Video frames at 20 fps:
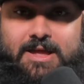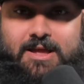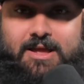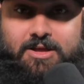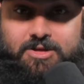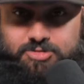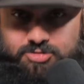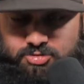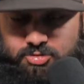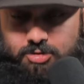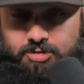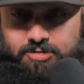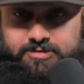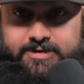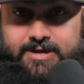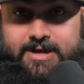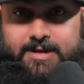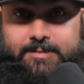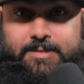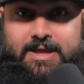control
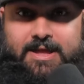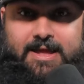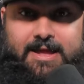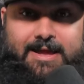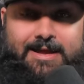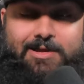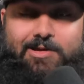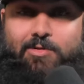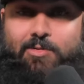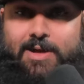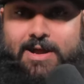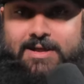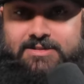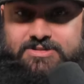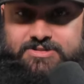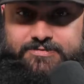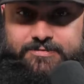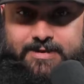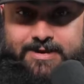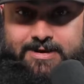time, and grind
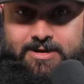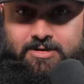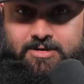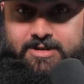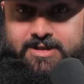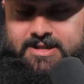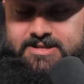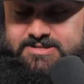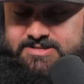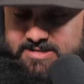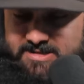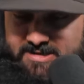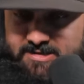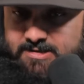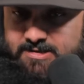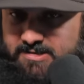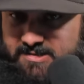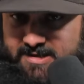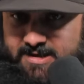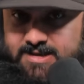this fight out against
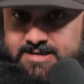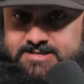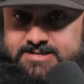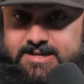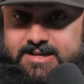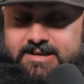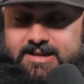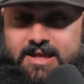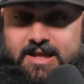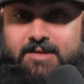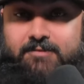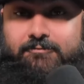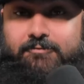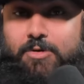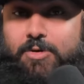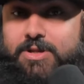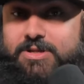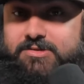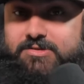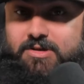a, like I said,
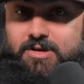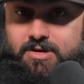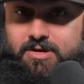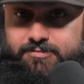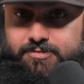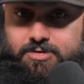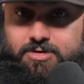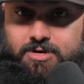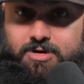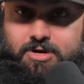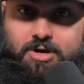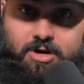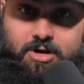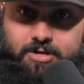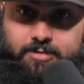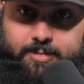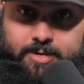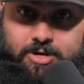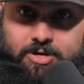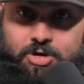very tough Curt
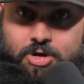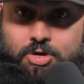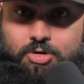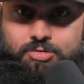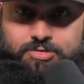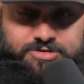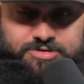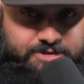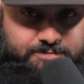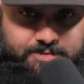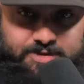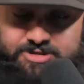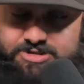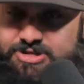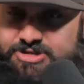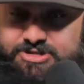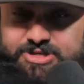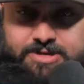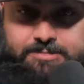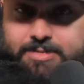Holabaugh, who's a
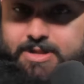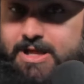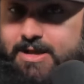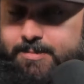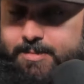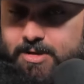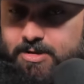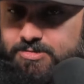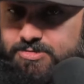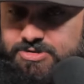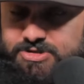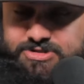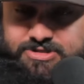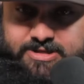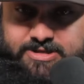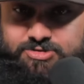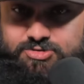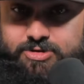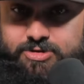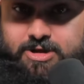BJJ black belt just
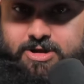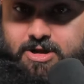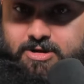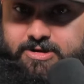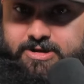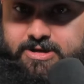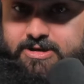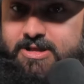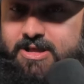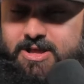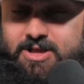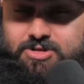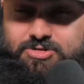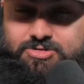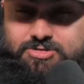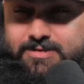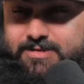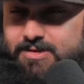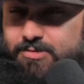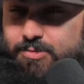like Trey Ogden.
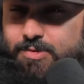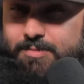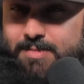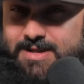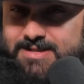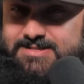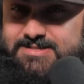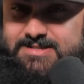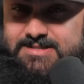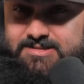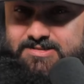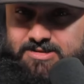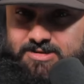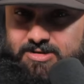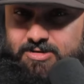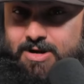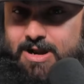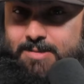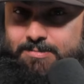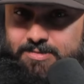So I think we might see their
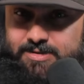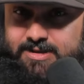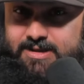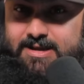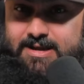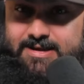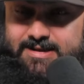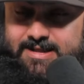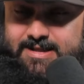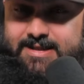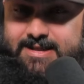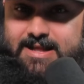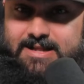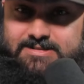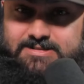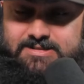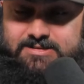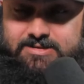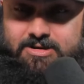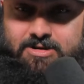grappling kind of get
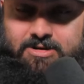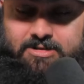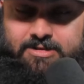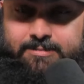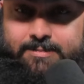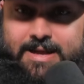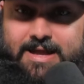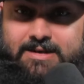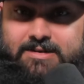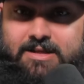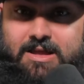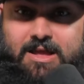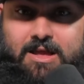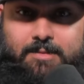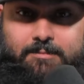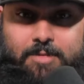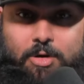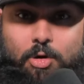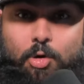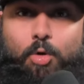canceled out on the mat,
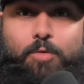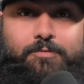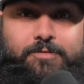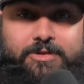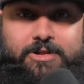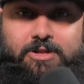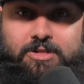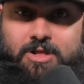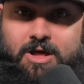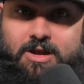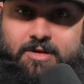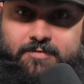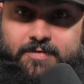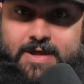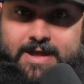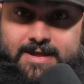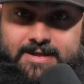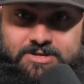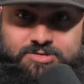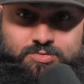but hopefully a lot of
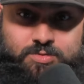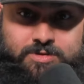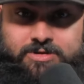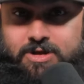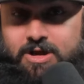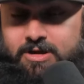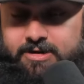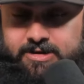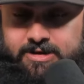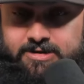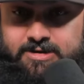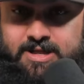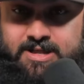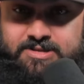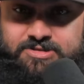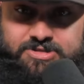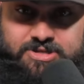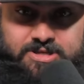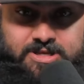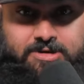that is with Ogden
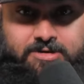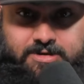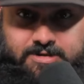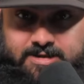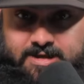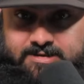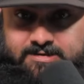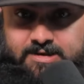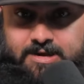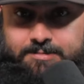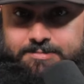securing that top